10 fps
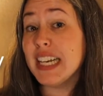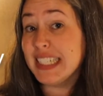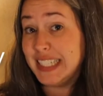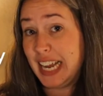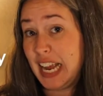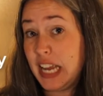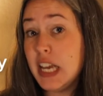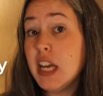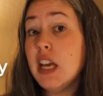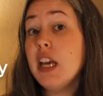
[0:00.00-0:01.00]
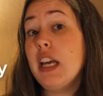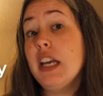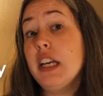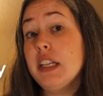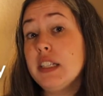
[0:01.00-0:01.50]
a day
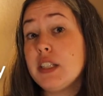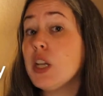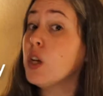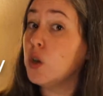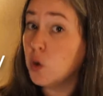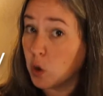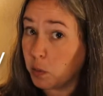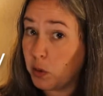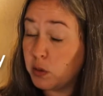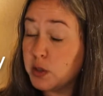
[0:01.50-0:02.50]
is normal.